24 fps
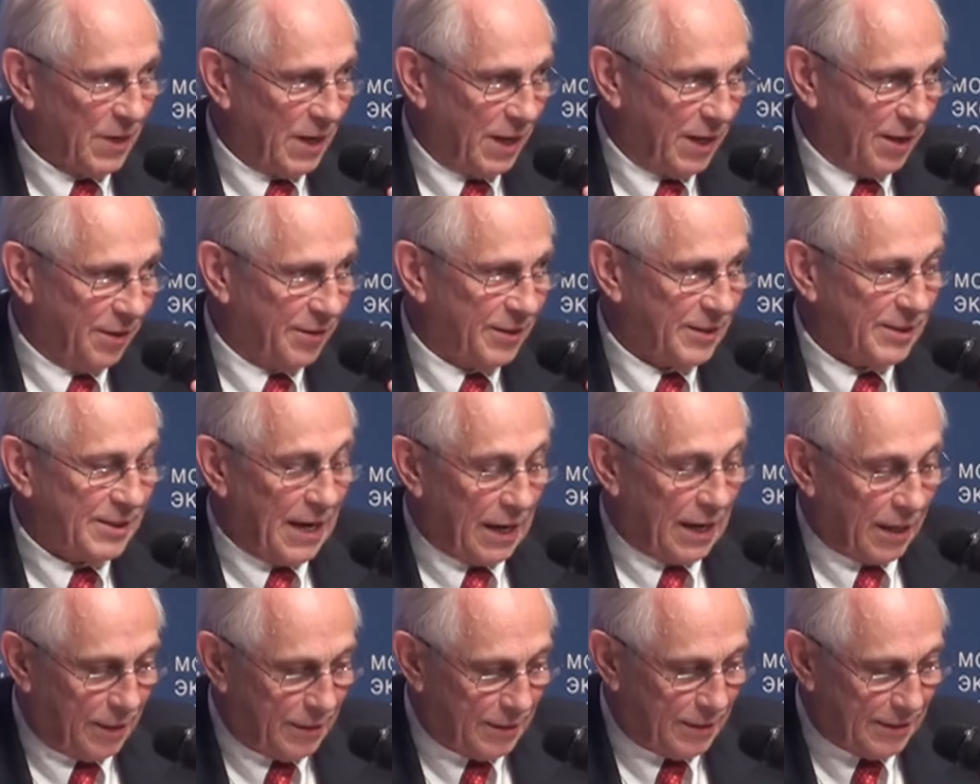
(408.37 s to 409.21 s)
And the
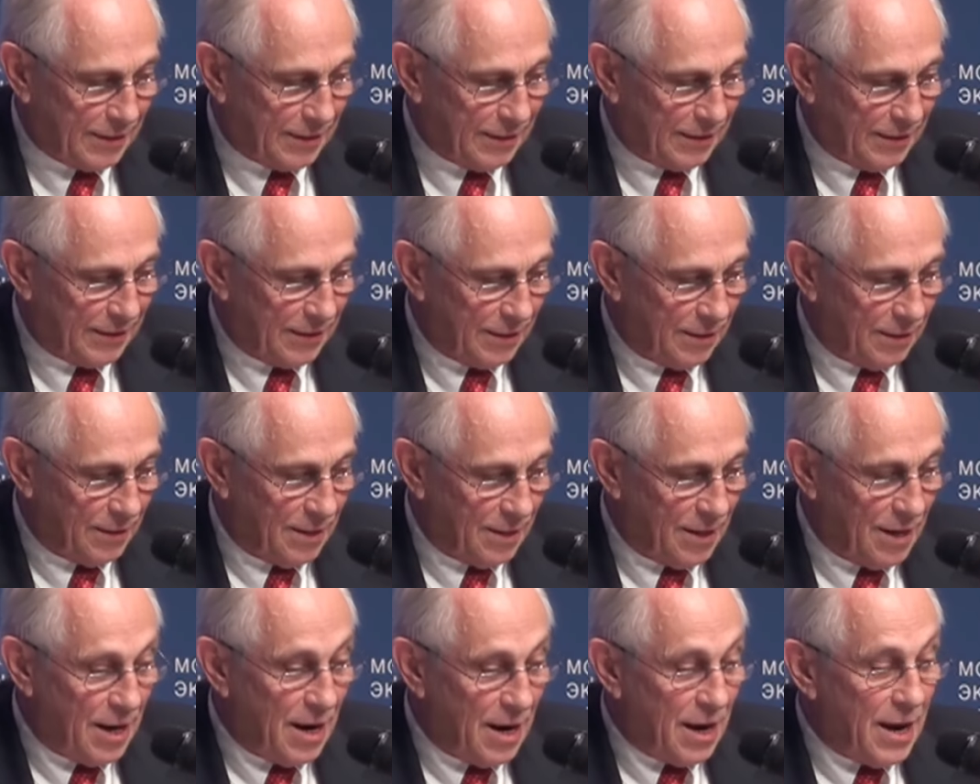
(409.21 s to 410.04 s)
second,
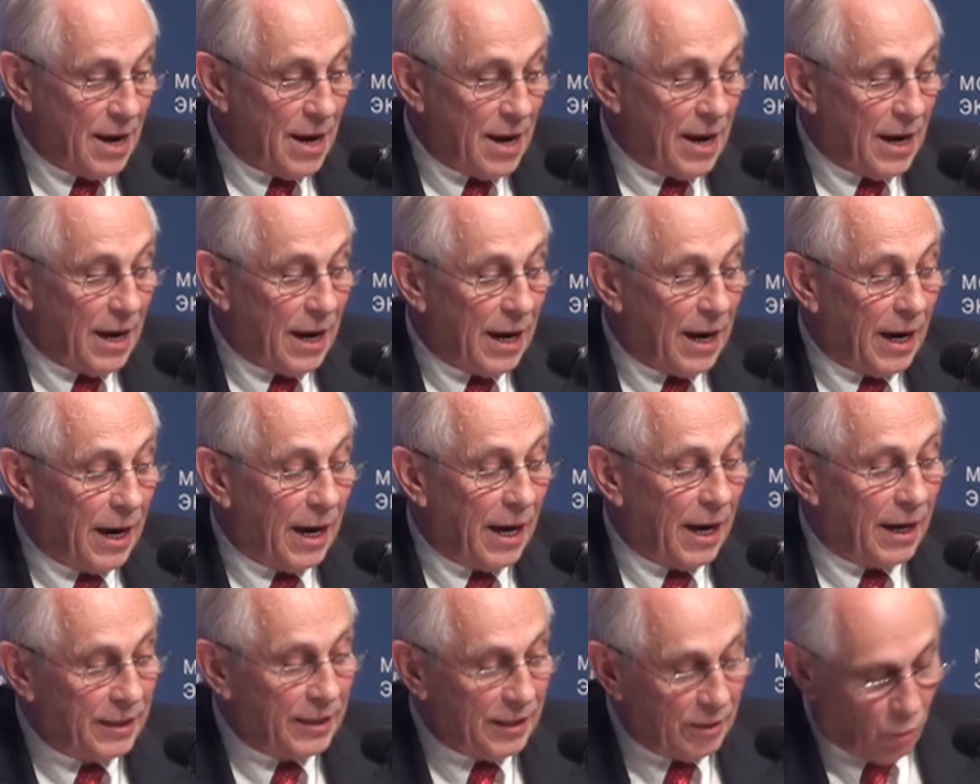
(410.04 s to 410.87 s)

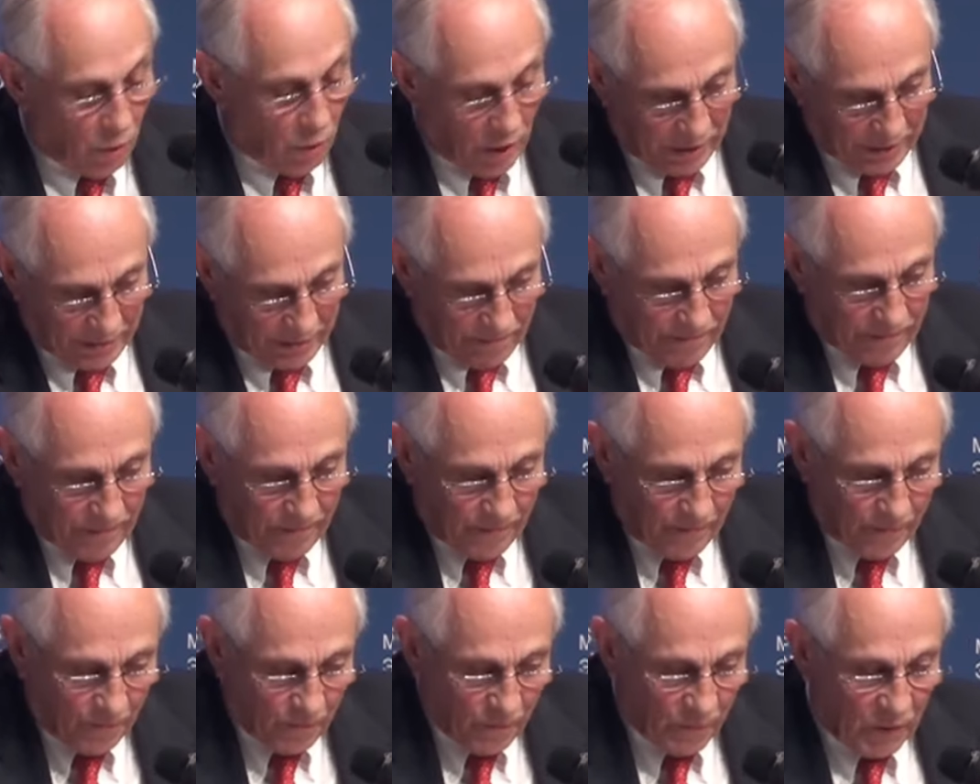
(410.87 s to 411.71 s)
"Anyone
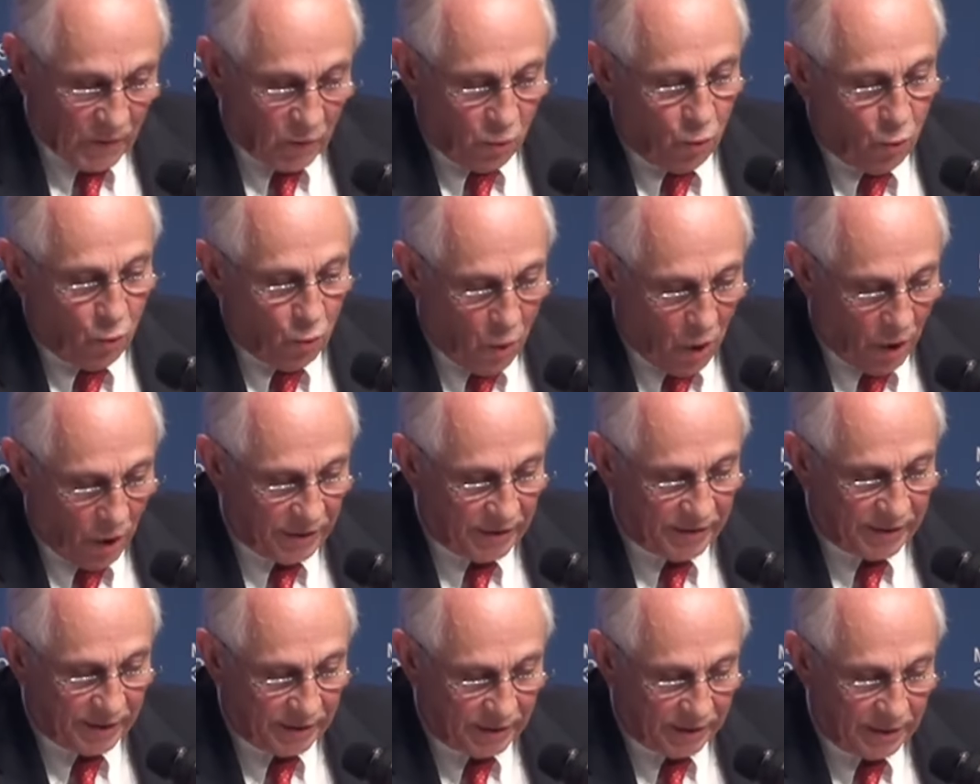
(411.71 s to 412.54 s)
who
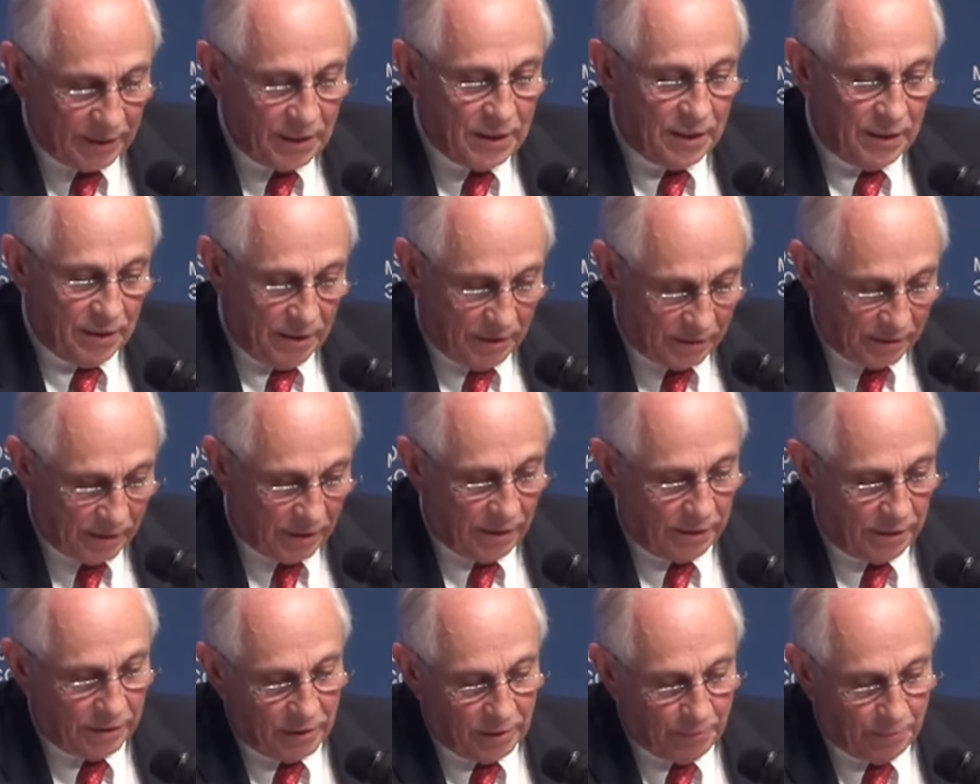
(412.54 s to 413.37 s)
wants
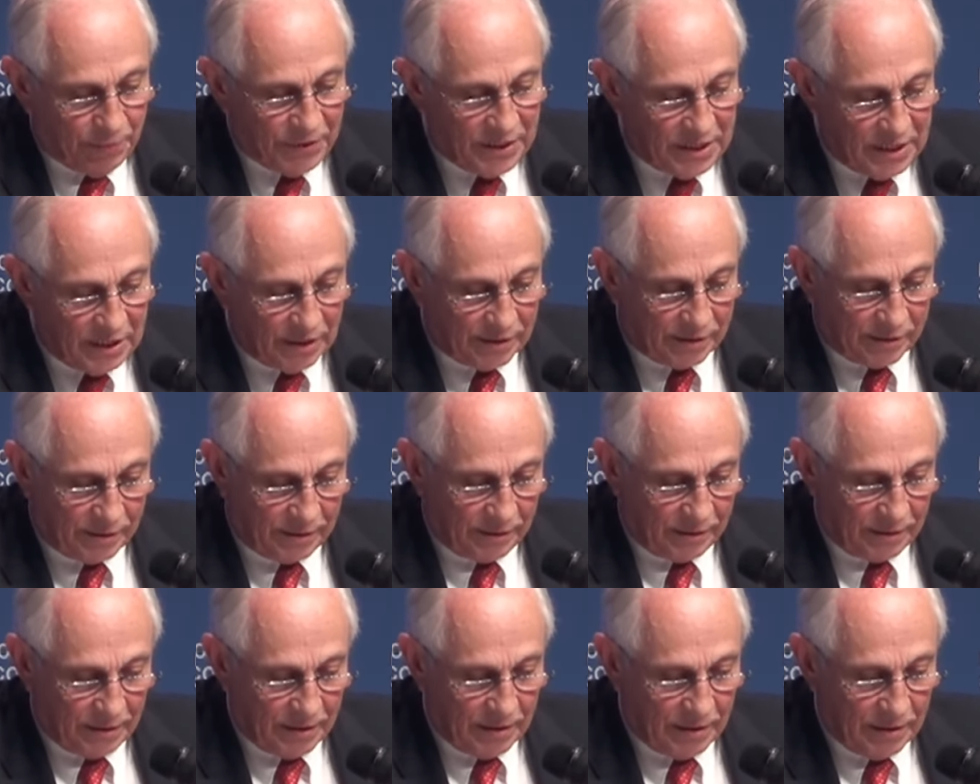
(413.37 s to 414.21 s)
eternal
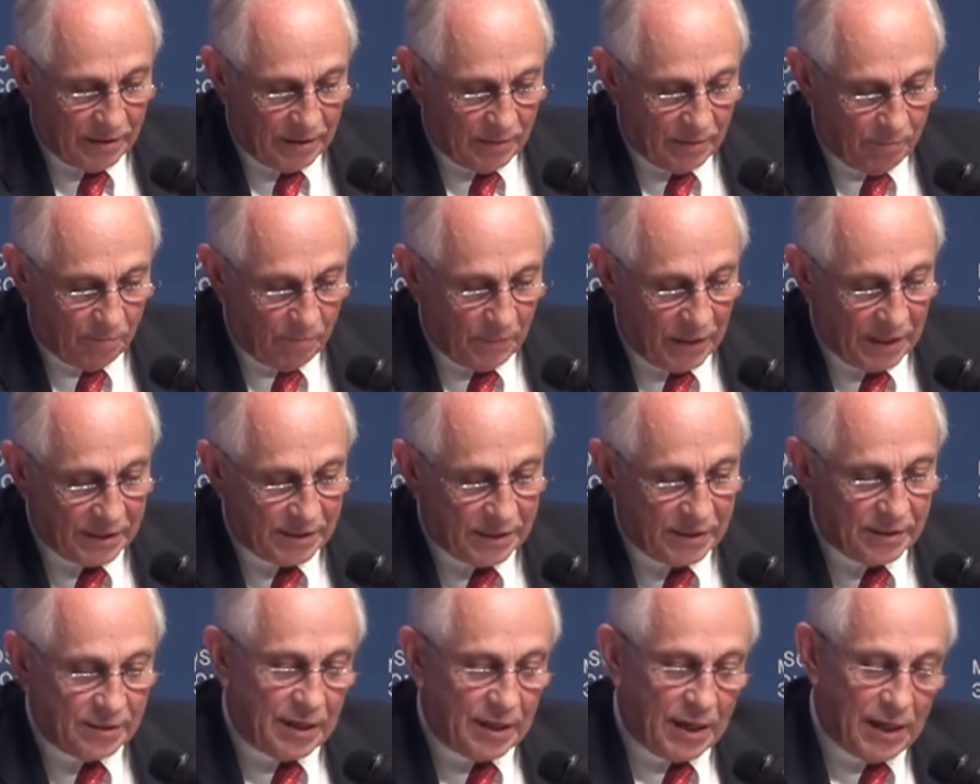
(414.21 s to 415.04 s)
peace
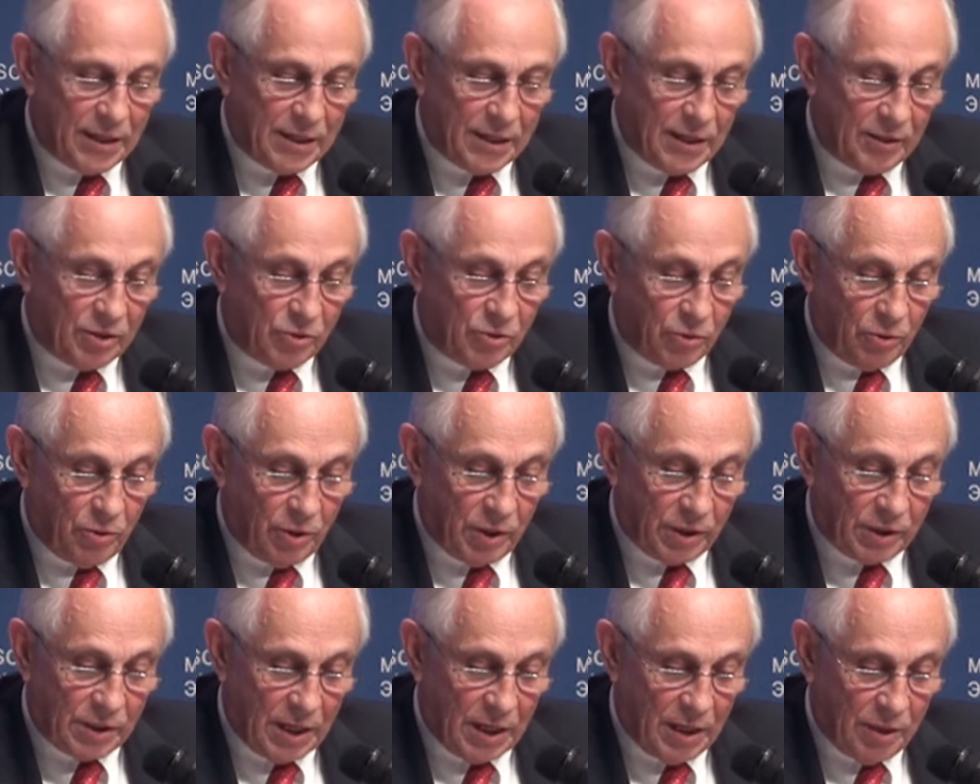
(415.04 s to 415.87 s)
must take into
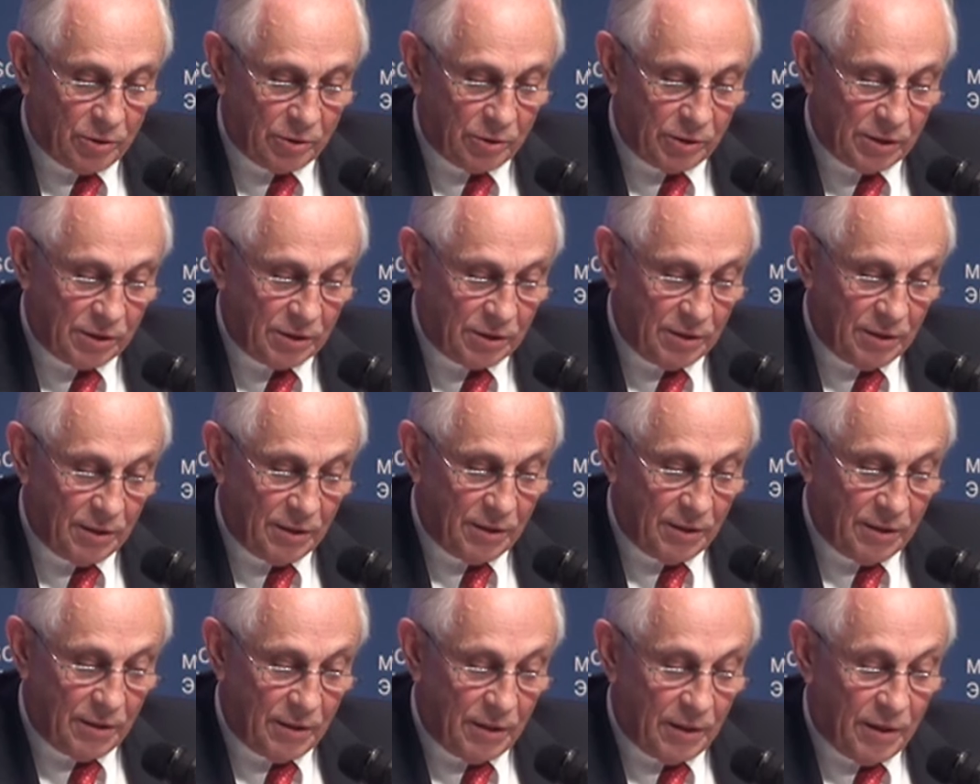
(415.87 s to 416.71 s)
account
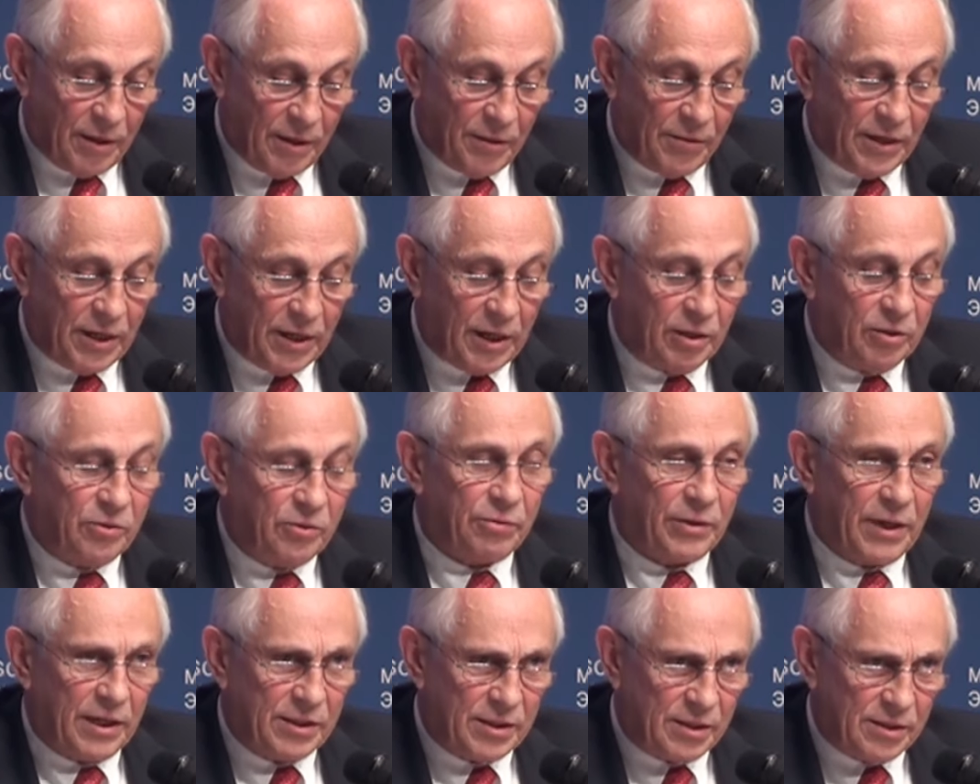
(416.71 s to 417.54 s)
the
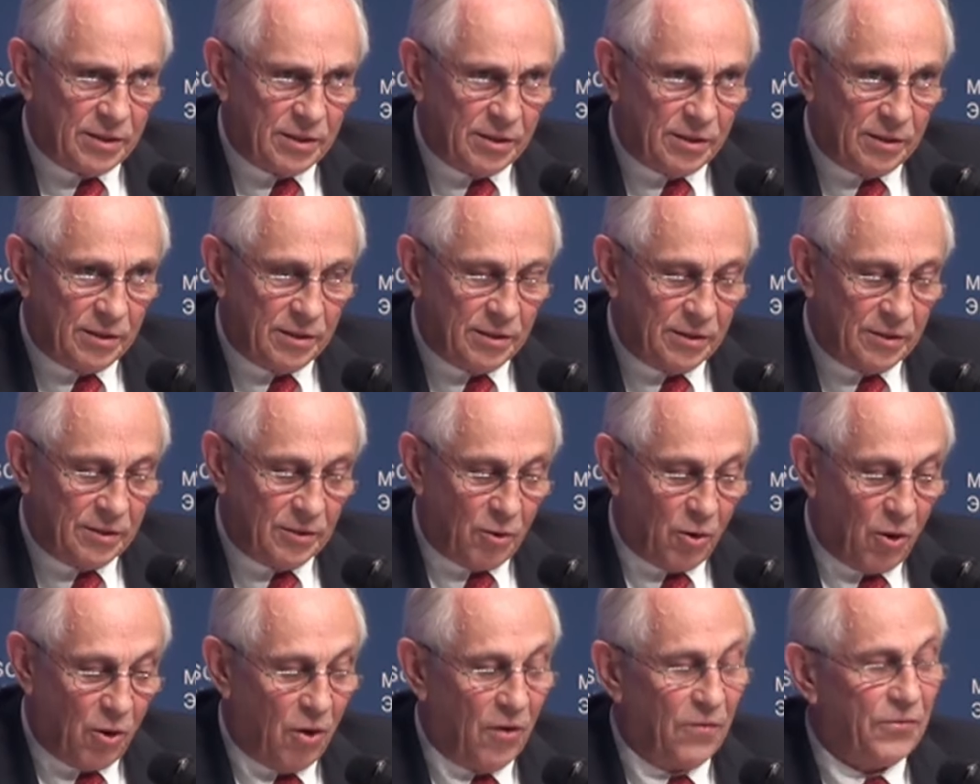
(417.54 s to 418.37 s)
interest
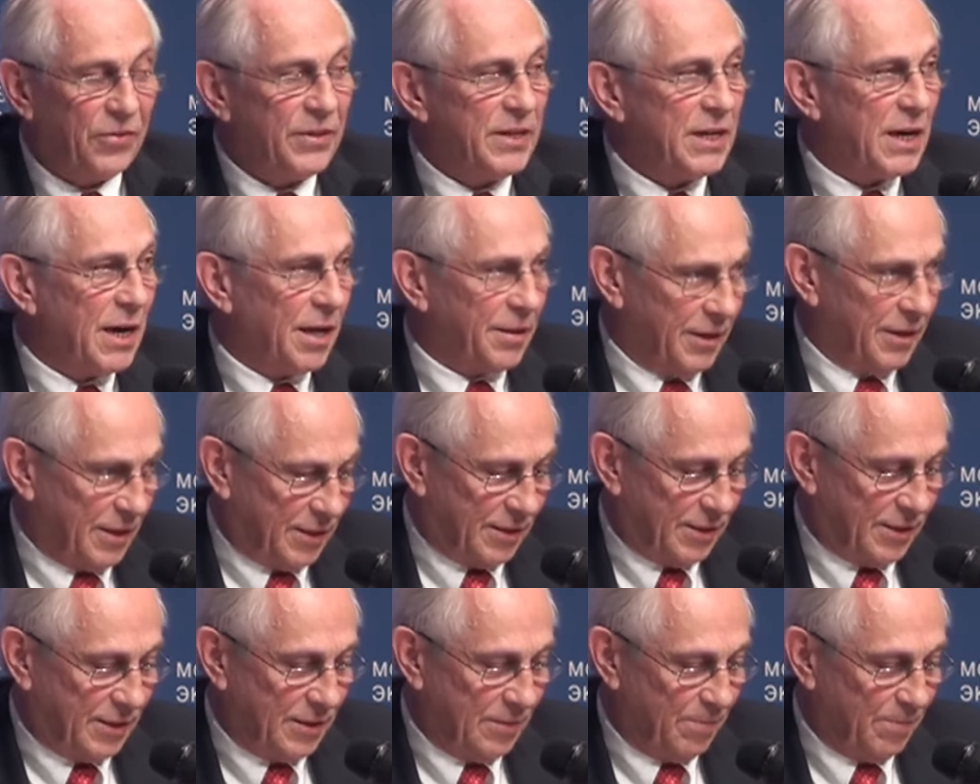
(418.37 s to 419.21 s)
of the
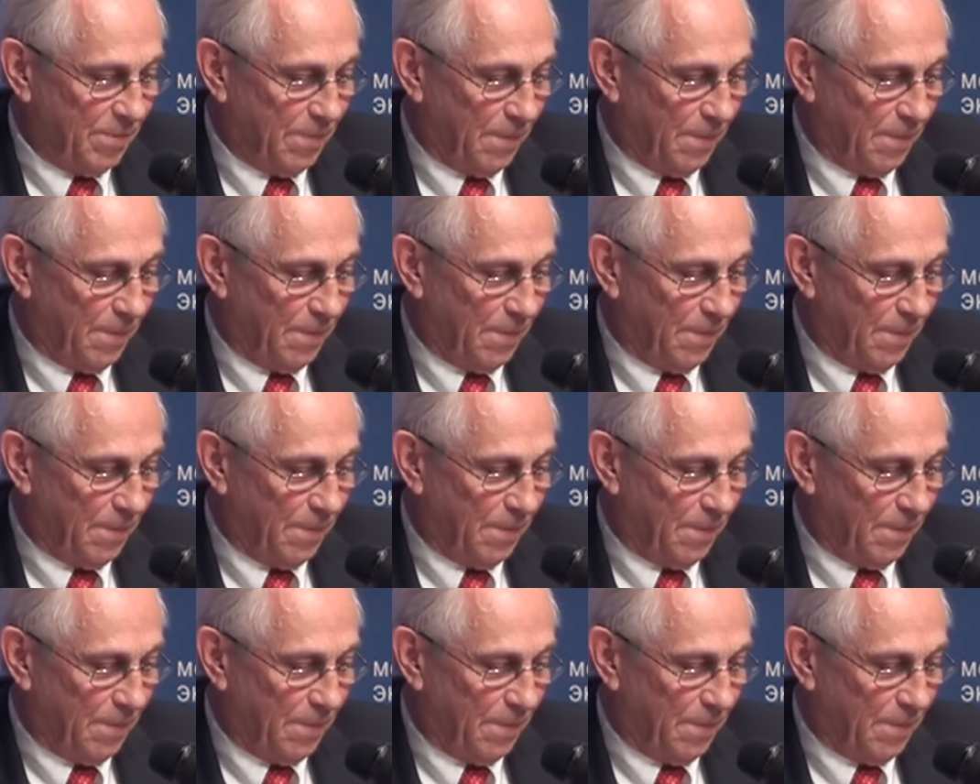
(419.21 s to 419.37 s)
others."